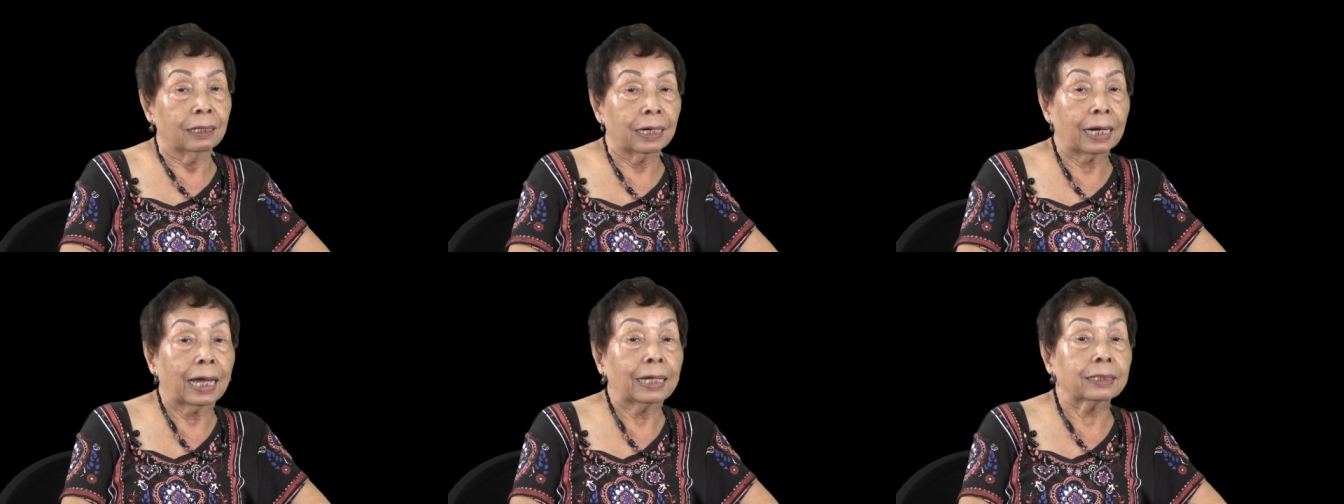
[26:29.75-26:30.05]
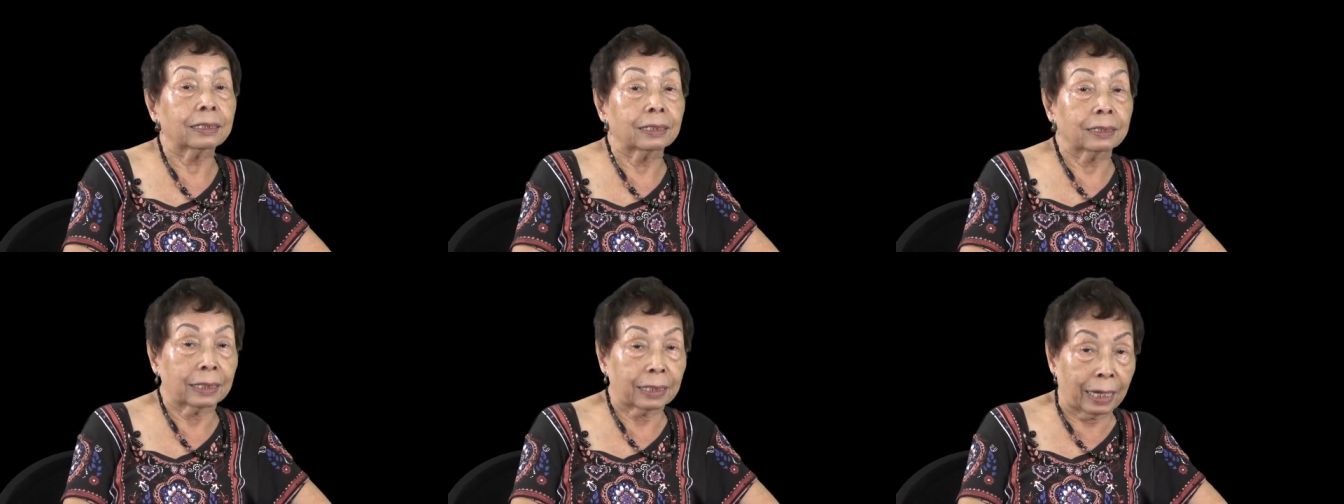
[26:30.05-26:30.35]

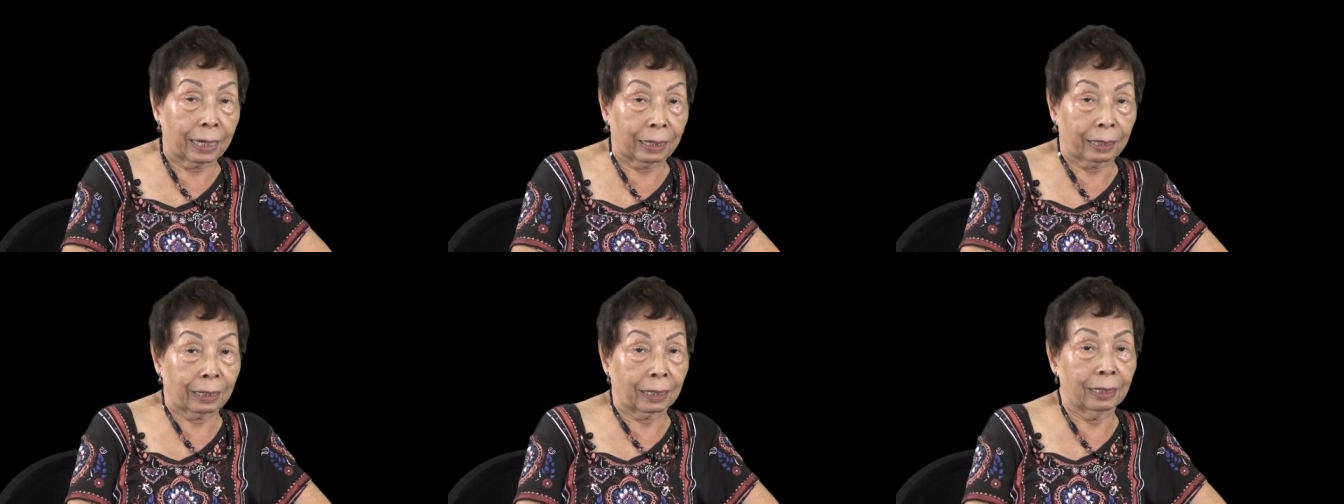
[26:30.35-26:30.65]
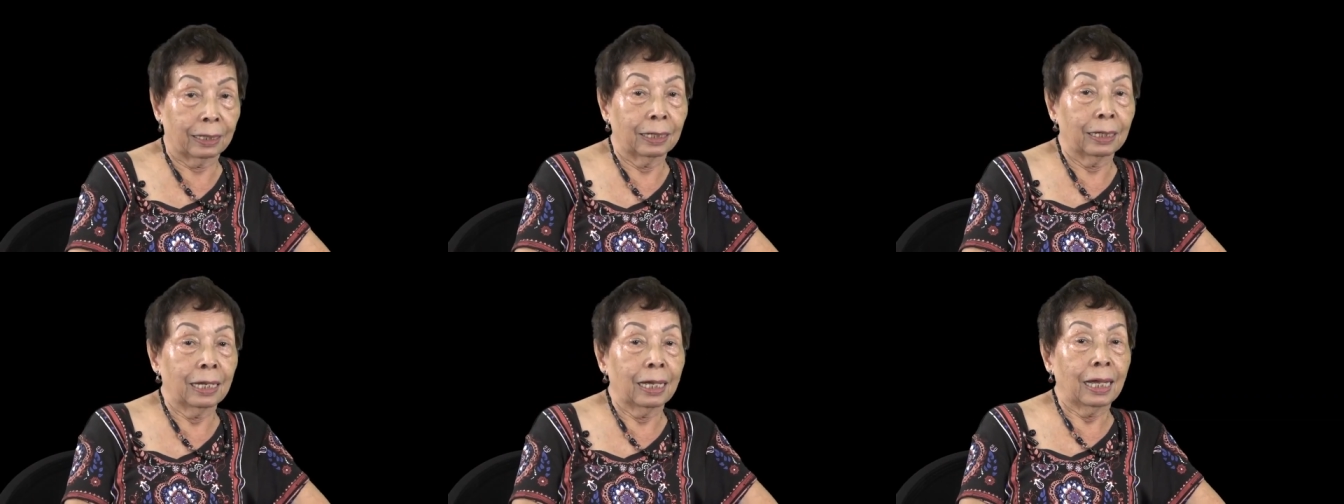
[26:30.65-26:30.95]
right
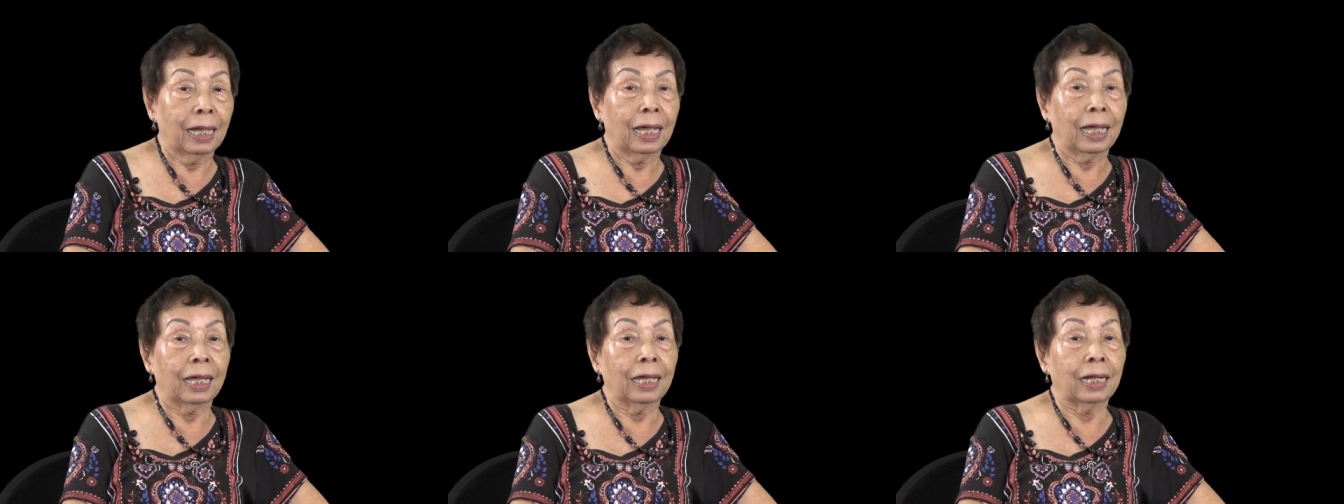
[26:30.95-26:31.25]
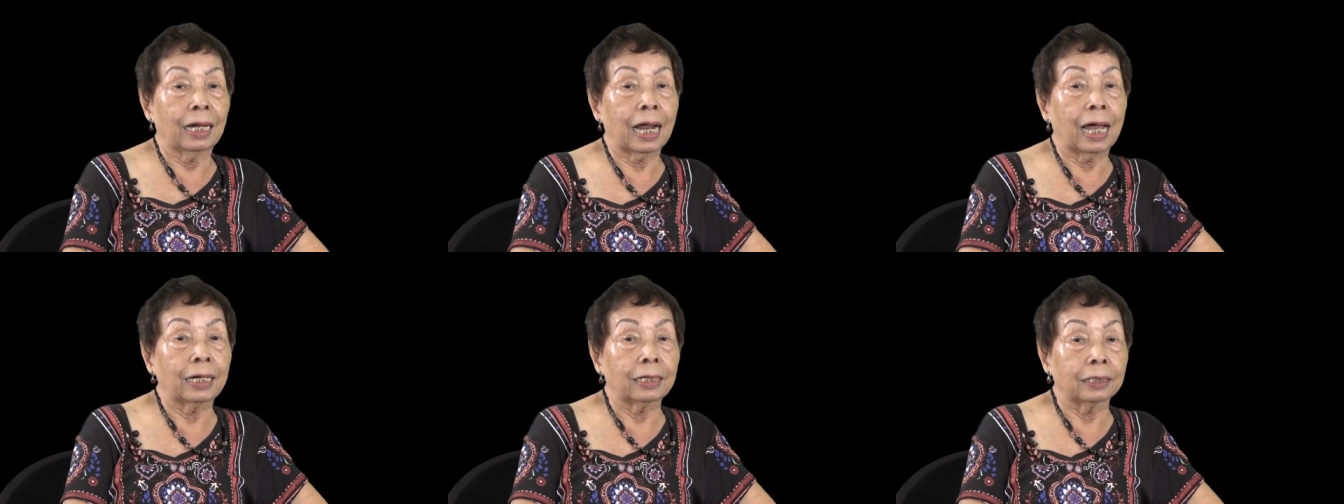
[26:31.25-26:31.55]
there.
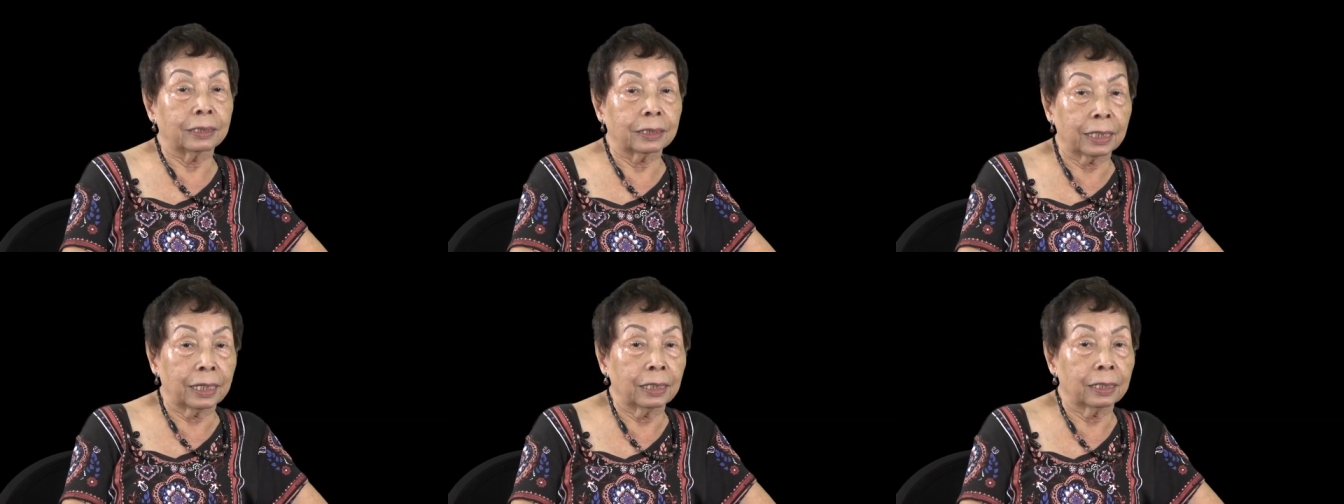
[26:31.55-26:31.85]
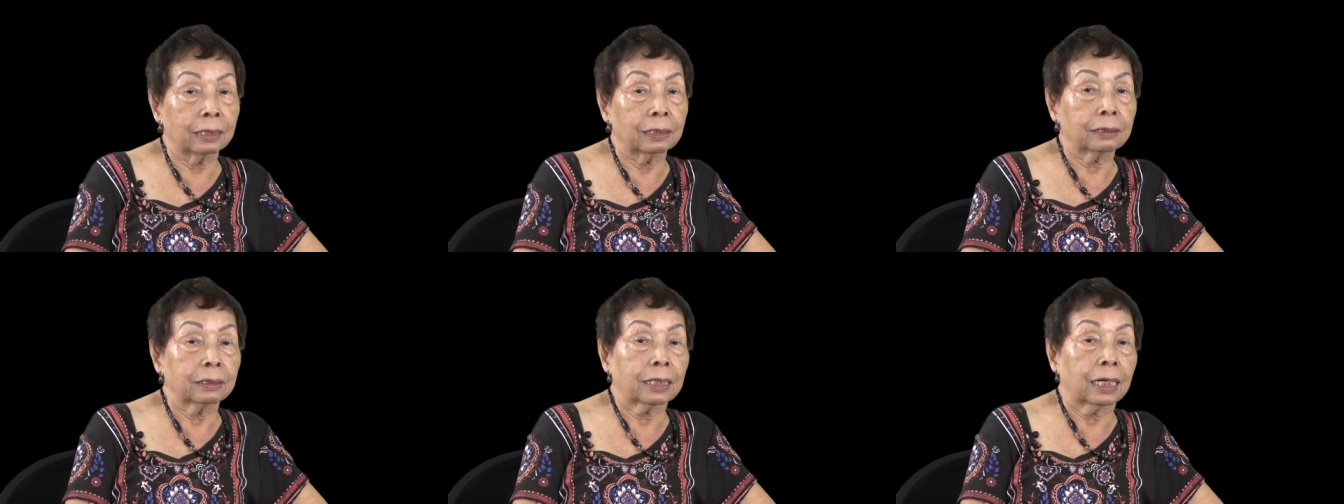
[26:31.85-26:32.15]
And I
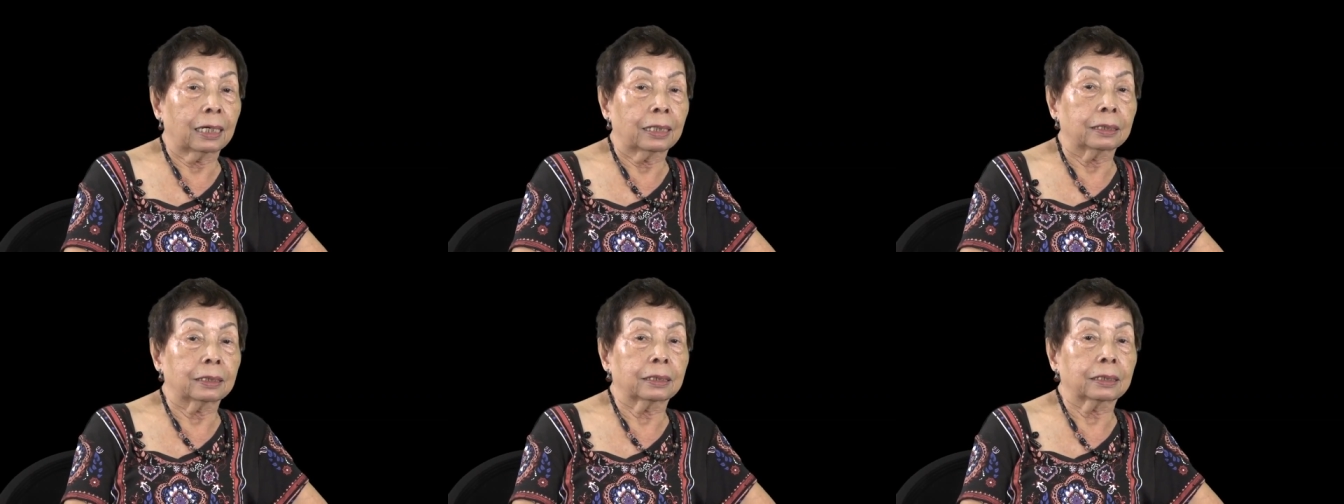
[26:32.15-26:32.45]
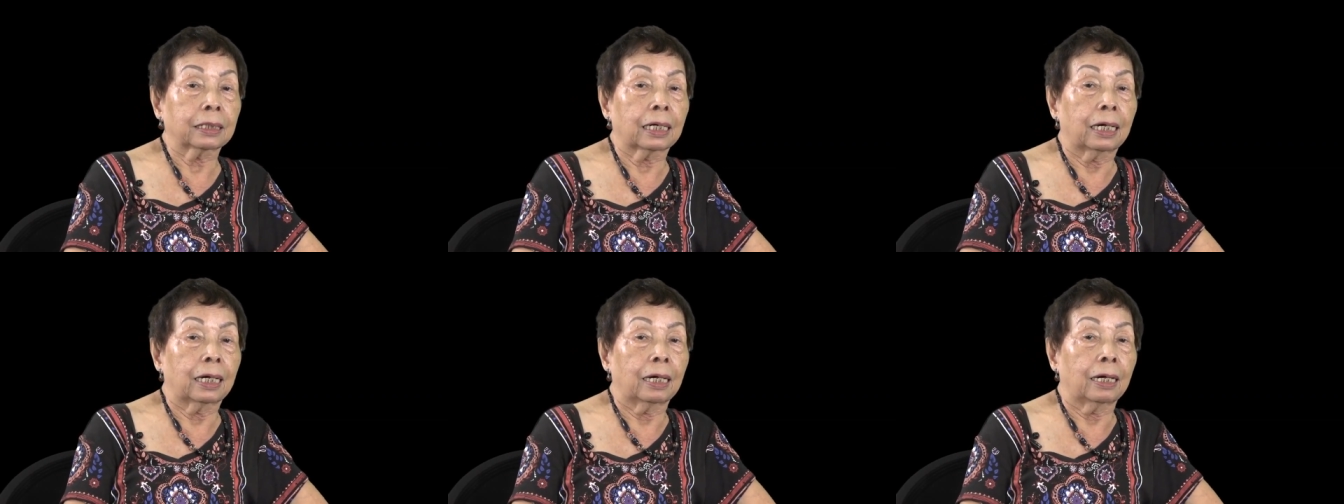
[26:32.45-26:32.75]
think that